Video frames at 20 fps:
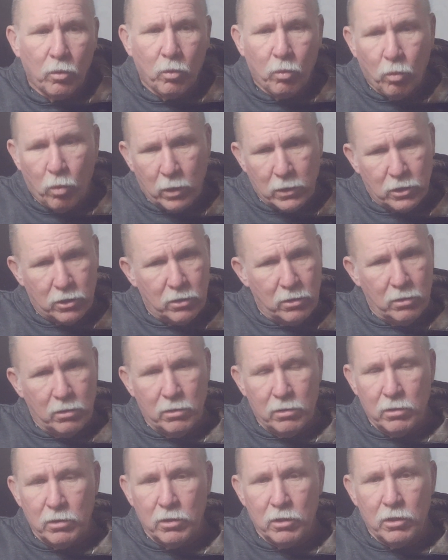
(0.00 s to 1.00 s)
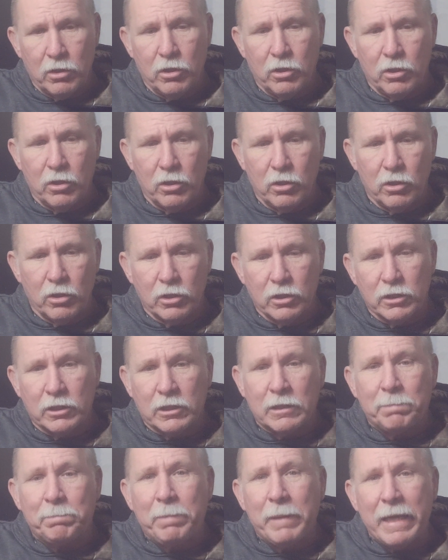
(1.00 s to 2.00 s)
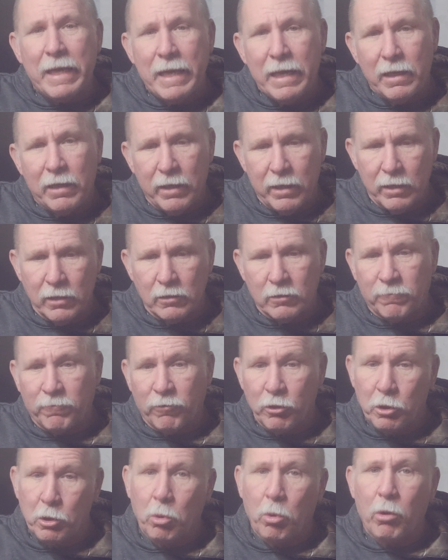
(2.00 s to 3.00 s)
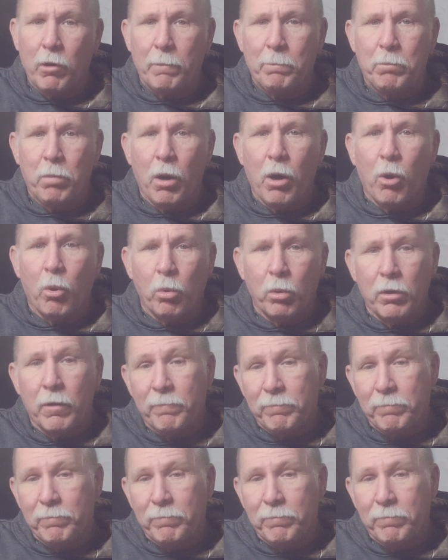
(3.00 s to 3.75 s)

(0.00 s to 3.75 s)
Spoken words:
what speed is for your boat